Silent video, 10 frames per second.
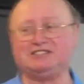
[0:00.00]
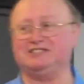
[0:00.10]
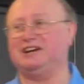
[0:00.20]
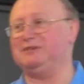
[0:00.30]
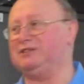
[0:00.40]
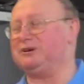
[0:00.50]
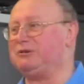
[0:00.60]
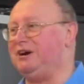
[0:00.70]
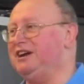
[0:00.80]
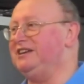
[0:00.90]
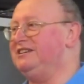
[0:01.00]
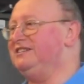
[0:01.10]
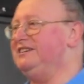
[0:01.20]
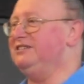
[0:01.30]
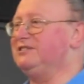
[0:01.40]
studies, I mean, they were quite,
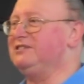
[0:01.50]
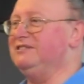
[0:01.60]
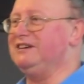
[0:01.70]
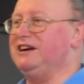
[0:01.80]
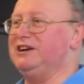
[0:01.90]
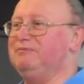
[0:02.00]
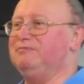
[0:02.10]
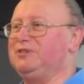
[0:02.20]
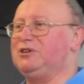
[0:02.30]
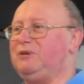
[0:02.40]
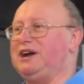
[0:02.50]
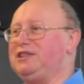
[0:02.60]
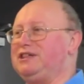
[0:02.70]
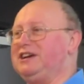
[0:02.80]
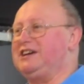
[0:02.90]
quite
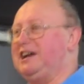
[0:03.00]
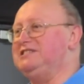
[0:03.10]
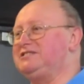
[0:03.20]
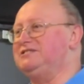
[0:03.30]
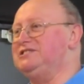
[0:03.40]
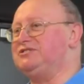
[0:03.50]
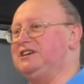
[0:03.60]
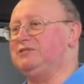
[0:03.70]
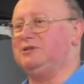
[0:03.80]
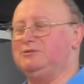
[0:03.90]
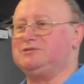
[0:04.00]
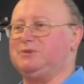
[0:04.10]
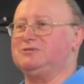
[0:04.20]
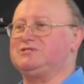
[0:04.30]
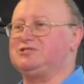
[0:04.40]
thick case studies really, where we
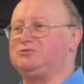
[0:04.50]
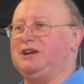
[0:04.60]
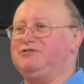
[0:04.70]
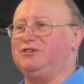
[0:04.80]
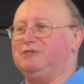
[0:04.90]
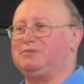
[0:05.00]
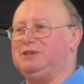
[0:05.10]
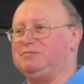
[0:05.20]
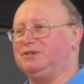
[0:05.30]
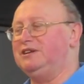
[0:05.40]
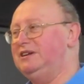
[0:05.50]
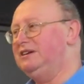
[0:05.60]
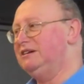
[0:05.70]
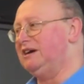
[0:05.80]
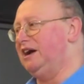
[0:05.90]
spoke to 24 people
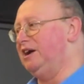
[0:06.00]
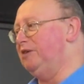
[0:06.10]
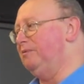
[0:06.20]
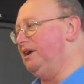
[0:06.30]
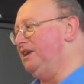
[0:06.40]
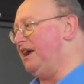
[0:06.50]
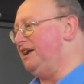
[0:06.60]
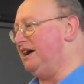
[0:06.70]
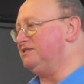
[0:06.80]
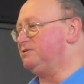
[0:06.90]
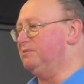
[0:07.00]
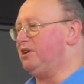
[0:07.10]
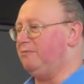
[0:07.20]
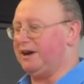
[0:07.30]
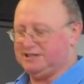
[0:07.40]
and then had some
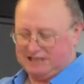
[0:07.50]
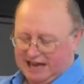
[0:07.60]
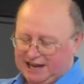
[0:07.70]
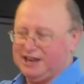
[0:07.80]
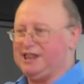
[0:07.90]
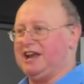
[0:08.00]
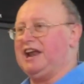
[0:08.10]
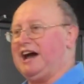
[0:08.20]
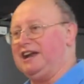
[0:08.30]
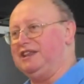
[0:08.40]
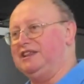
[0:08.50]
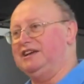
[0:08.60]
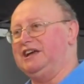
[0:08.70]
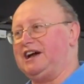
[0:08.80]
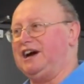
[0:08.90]
comments and then had
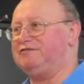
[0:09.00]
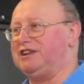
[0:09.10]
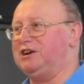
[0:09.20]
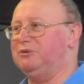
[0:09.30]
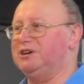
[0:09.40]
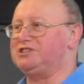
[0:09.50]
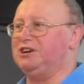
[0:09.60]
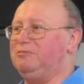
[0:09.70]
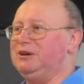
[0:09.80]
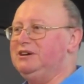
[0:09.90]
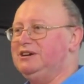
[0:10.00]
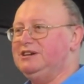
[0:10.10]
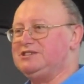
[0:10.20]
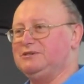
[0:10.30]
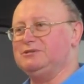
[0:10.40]
the half-day workshop.
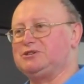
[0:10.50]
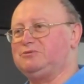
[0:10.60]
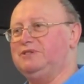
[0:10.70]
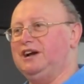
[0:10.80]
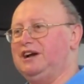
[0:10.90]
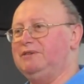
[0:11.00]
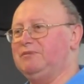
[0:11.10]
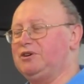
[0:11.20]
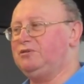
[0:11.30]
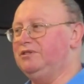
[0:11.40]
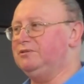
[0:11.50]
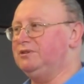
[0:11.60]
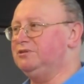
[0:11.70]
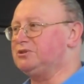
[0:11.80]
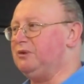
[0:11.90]
So it was,
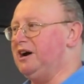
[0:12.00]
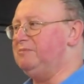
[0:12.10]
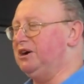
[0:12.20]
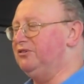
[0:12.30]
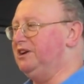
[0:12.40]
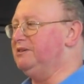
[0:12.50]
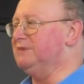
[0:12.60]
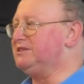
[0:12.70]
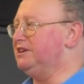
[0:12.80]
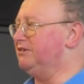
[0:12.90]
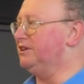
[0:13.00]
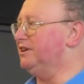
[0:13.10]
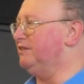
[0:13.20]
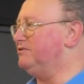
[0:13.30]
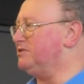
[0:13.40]
there was quite a bit of reading material
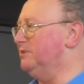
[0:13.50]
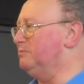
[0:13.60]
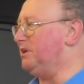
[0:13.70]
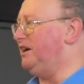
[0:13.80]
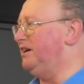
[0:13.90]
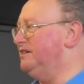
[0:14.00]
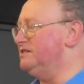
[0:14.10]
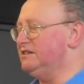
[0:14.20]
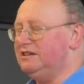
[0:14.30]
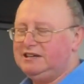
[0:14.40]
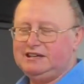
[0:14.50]
there for some of the partners.